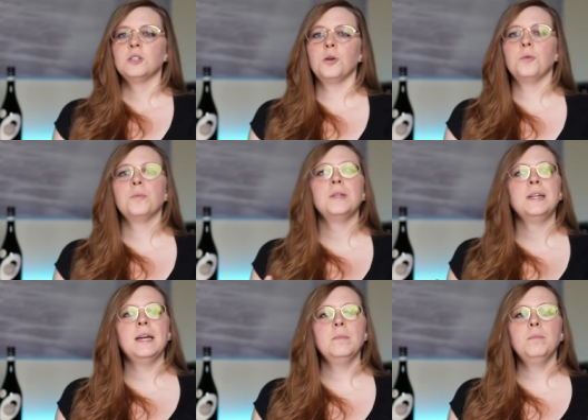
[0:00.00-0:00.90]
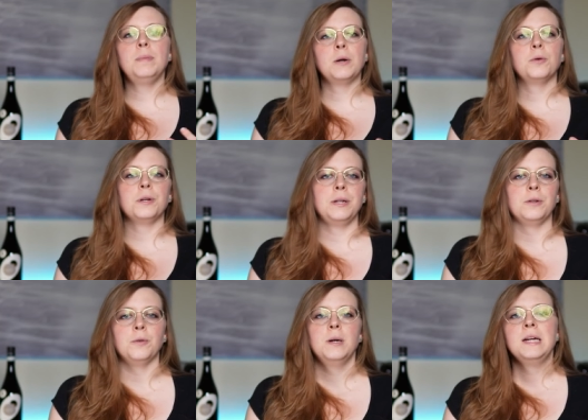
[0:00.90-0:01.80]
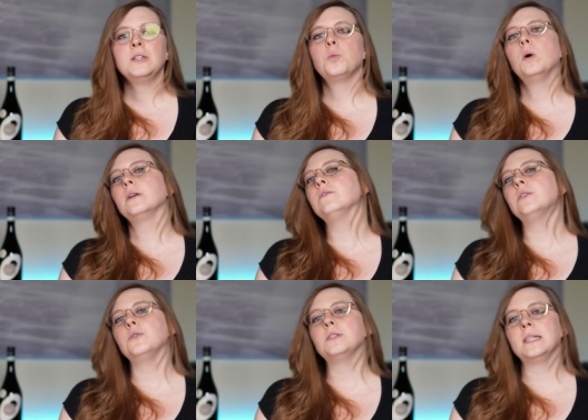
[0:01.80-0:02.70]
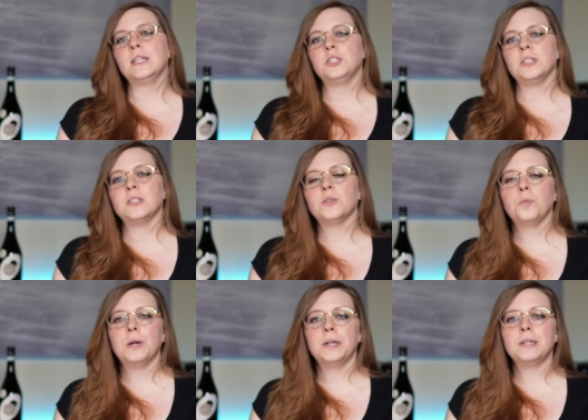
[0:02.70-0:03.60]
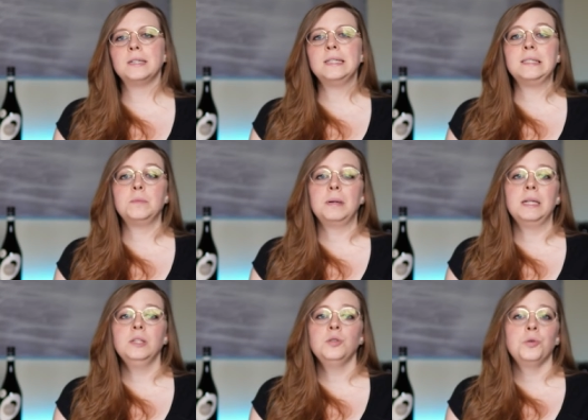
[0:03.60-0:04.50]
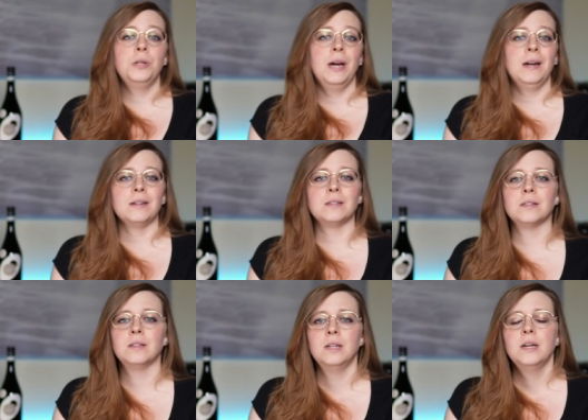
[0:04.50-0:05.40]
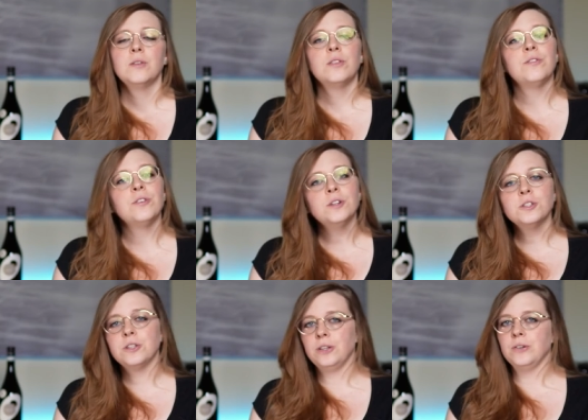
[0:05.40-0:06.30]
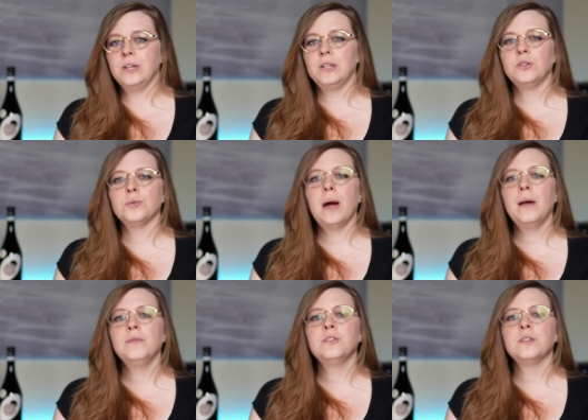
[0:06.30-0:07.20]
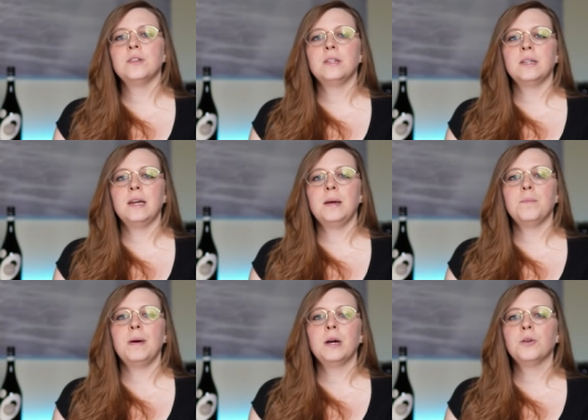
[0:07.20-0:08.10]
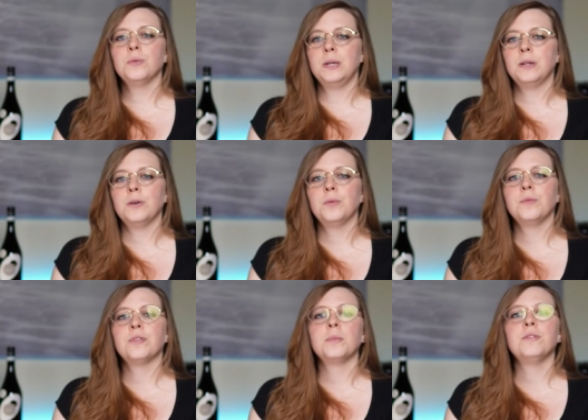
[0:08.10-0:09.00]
So the name pecorino is one of those legends where it depends who you ask. The first theory derives the name pecorino from the